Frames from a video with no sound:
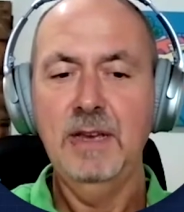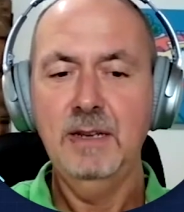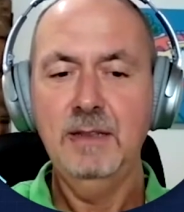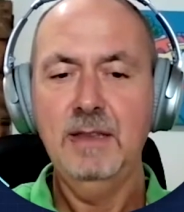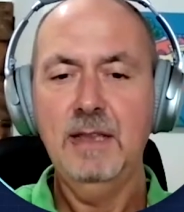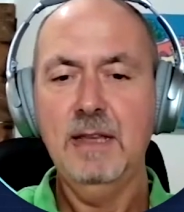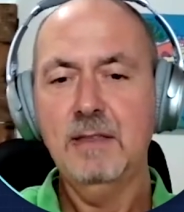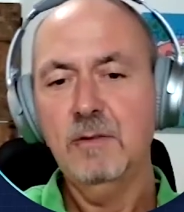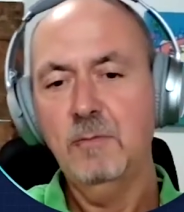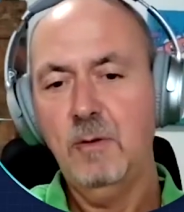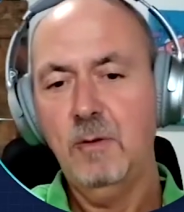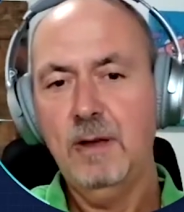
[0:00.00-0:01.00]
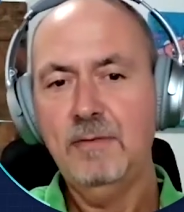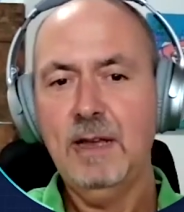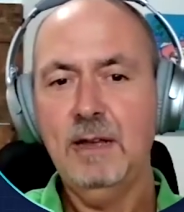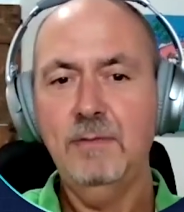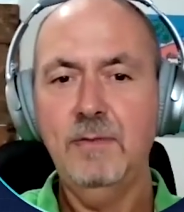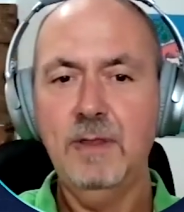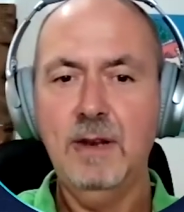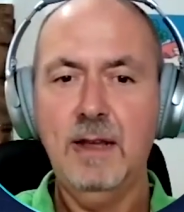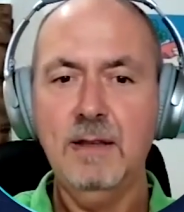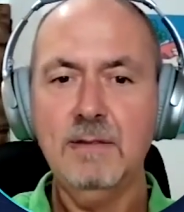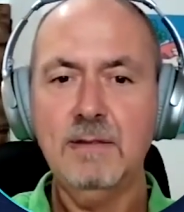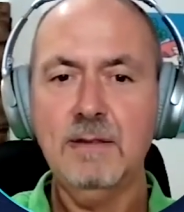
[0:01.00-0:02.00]
England. That's a role I've held for the
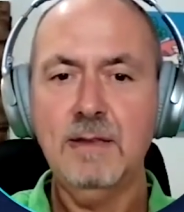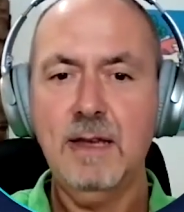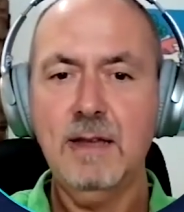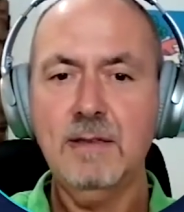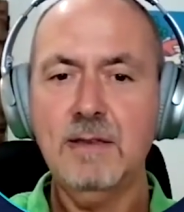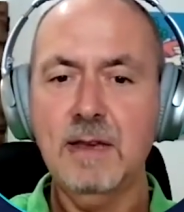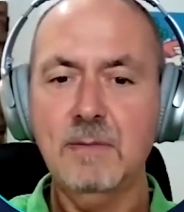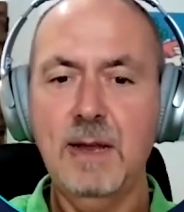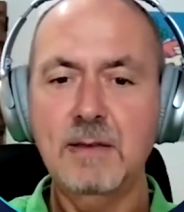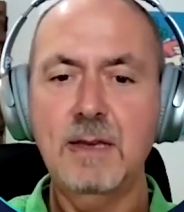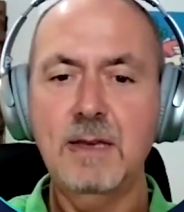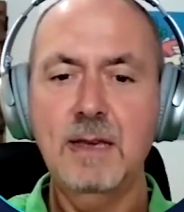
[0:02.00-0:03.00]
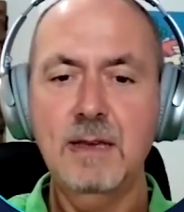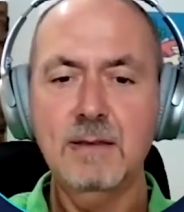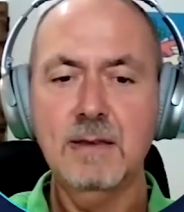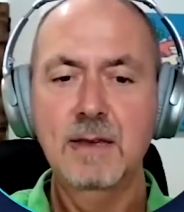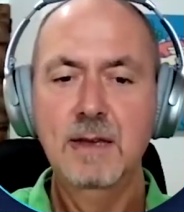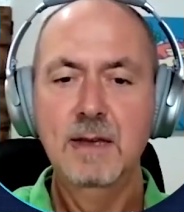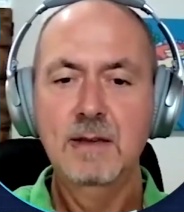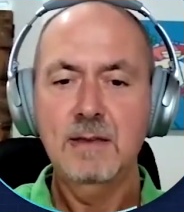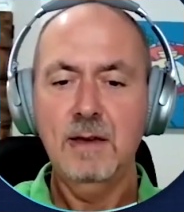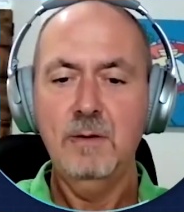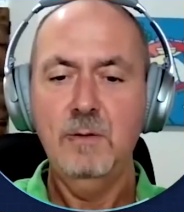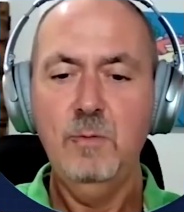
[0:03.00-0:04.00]
last 6+ years.
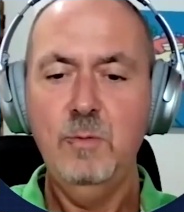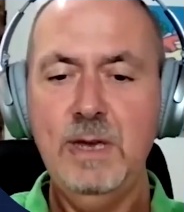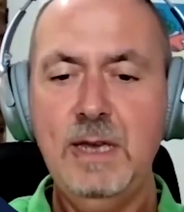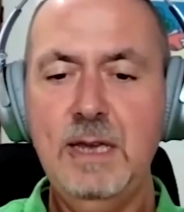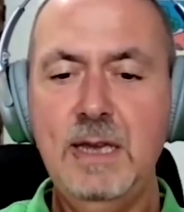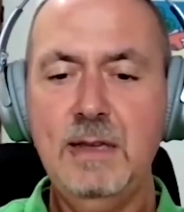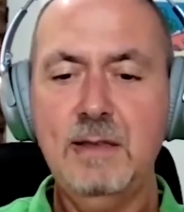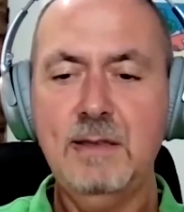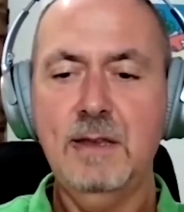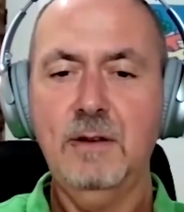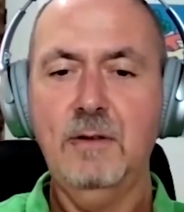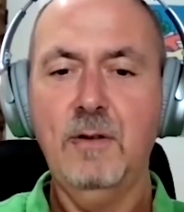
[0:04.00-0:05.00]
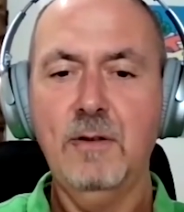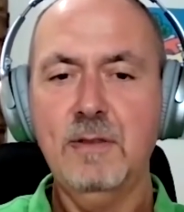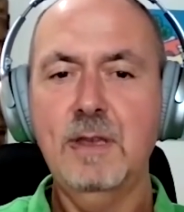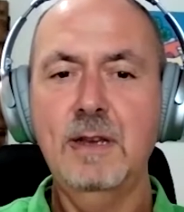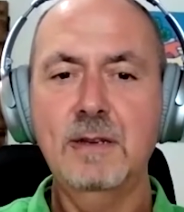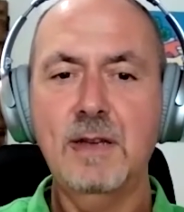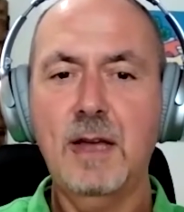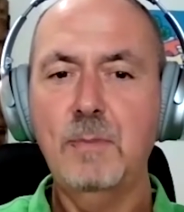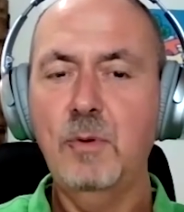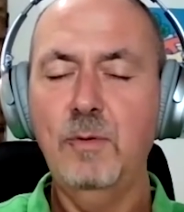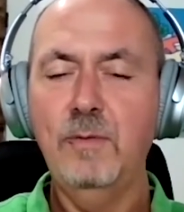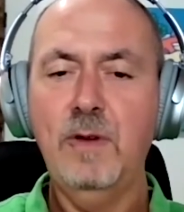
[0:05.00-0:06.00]
So we sit across the entire
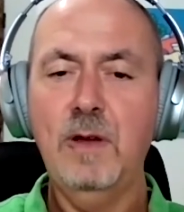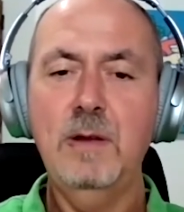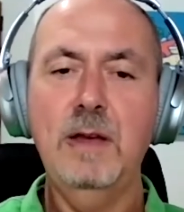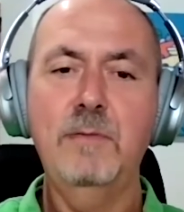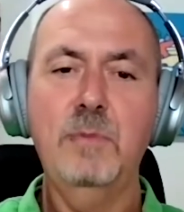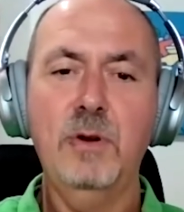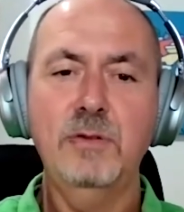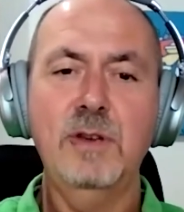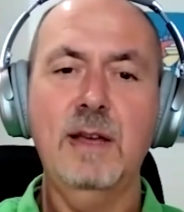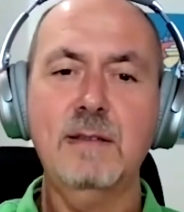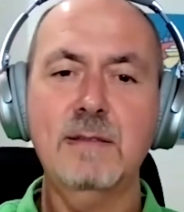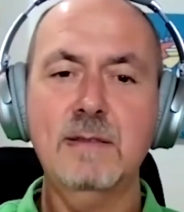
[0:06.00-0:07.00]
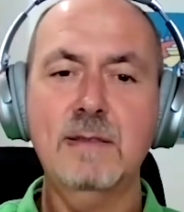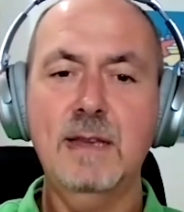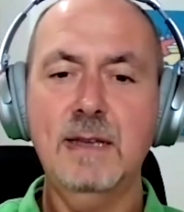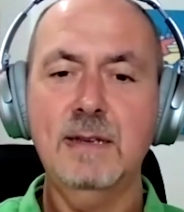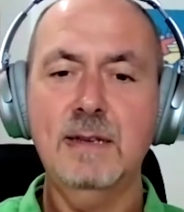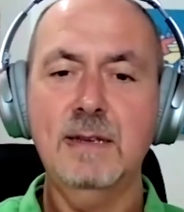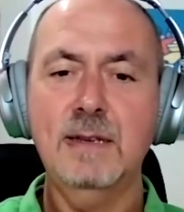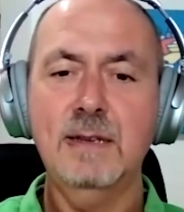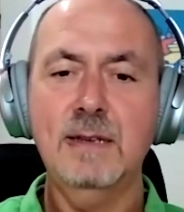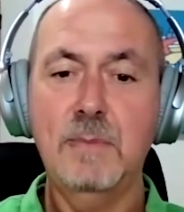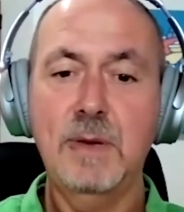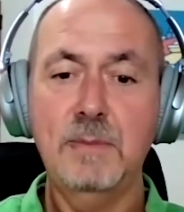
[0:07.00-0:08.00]
portfolio of projects that are
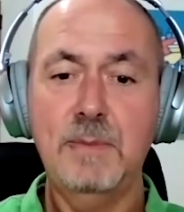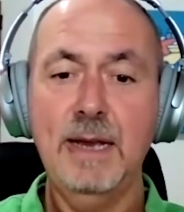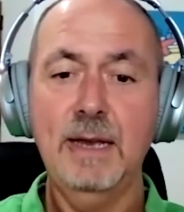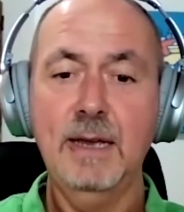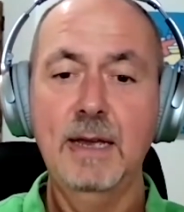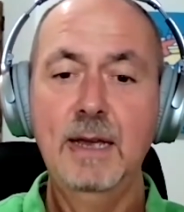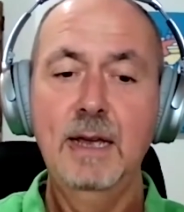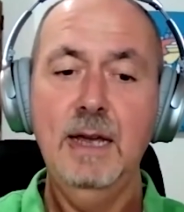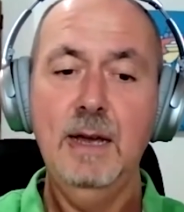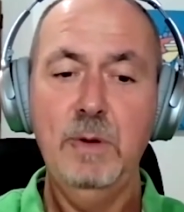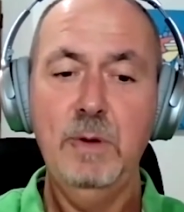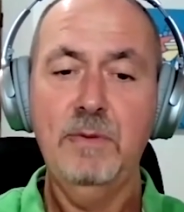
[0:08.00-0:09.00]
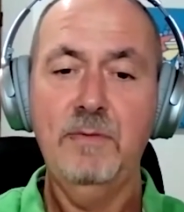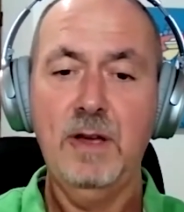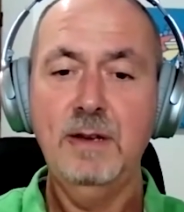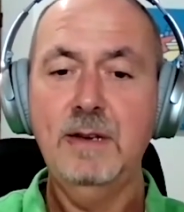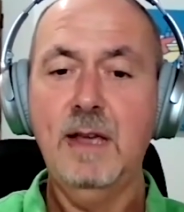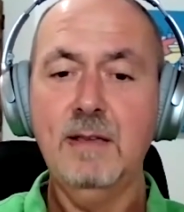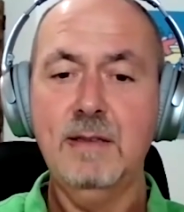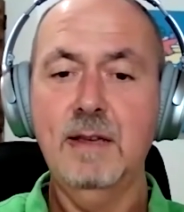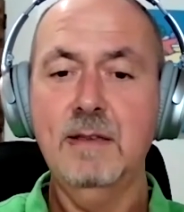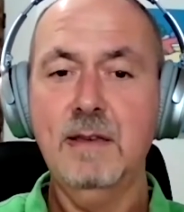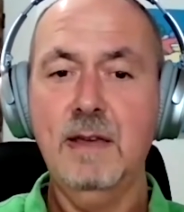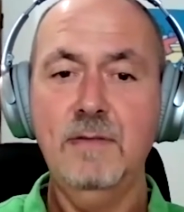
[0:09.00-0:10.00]
done by the bank, and we provide
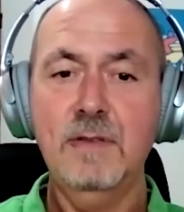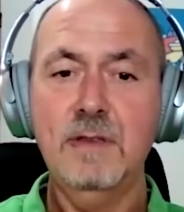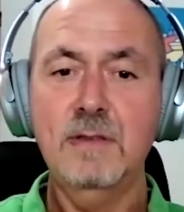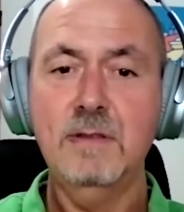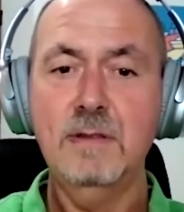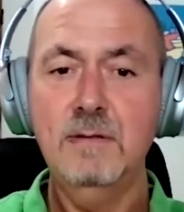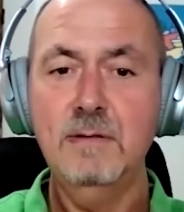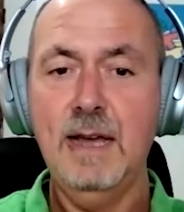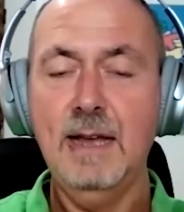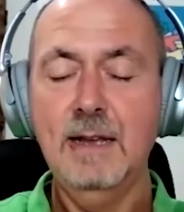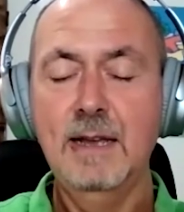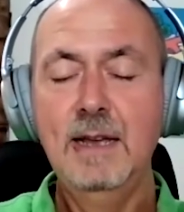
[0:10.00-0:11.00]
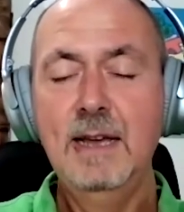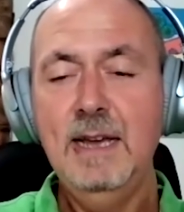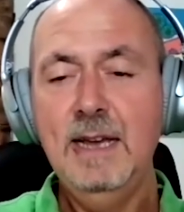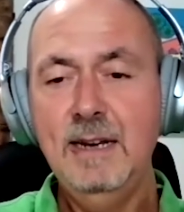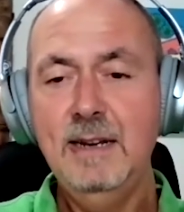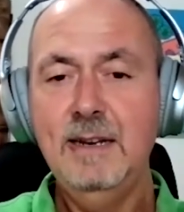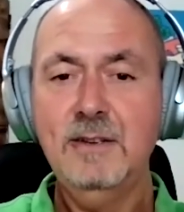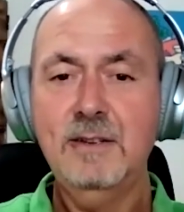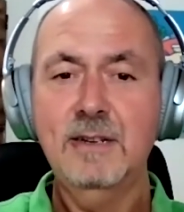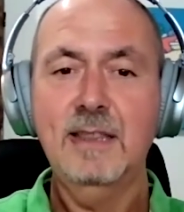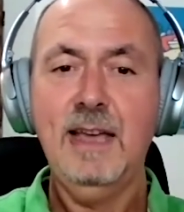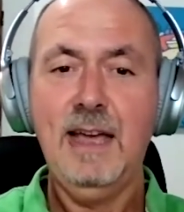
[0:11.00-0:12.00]
testing services to that. In
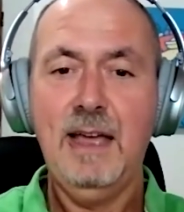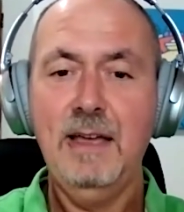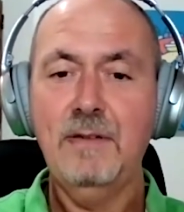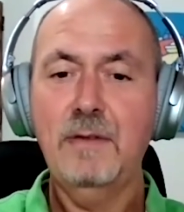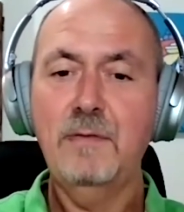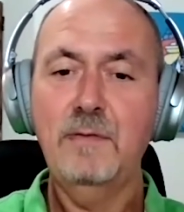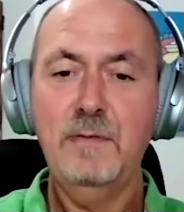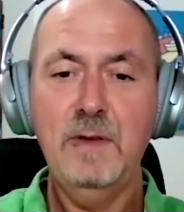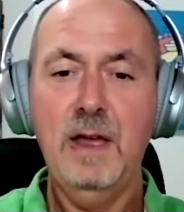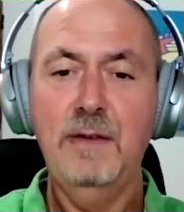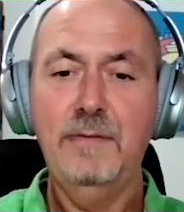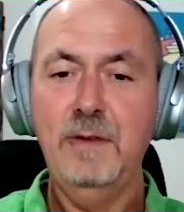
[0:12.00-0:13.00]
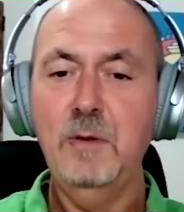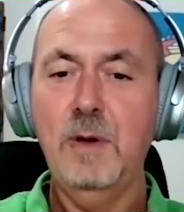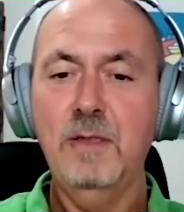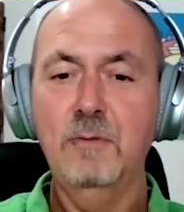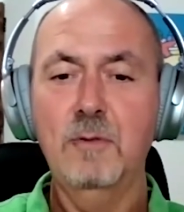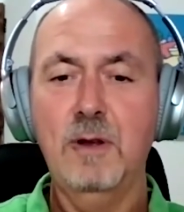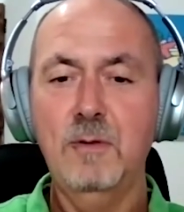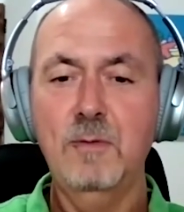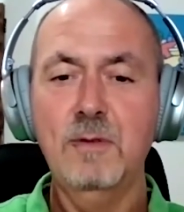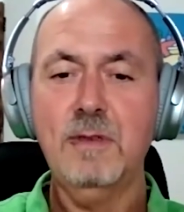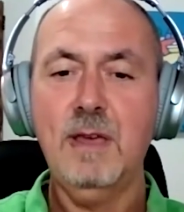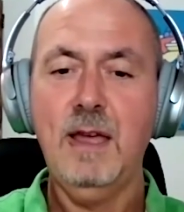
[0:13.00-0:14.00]
addition to that, I have a few other
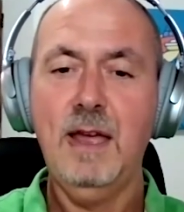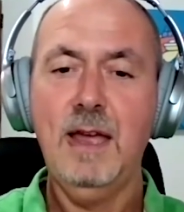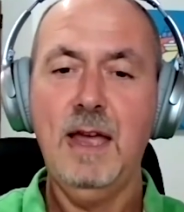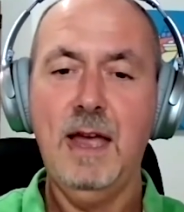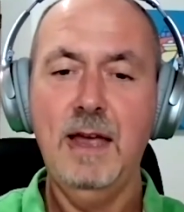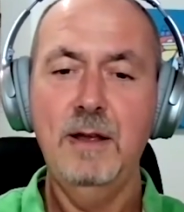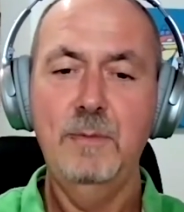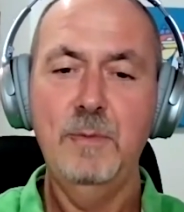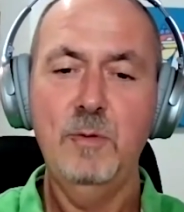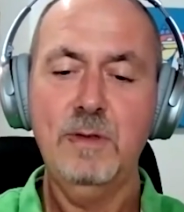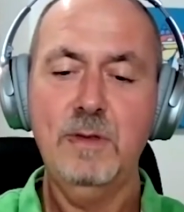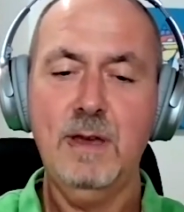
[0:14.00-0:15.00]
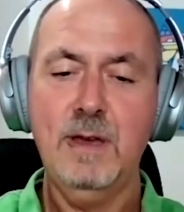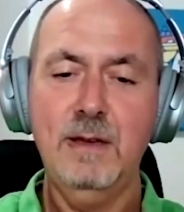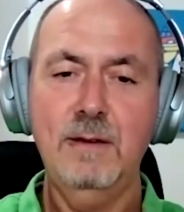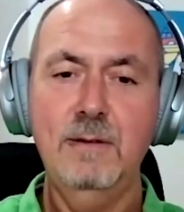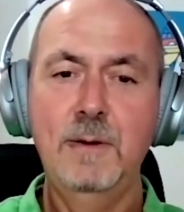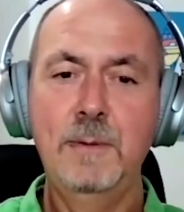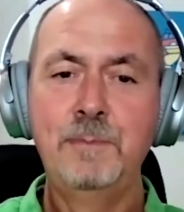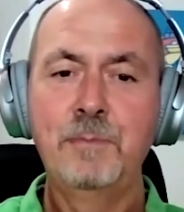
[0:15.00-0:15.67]
roles. I am also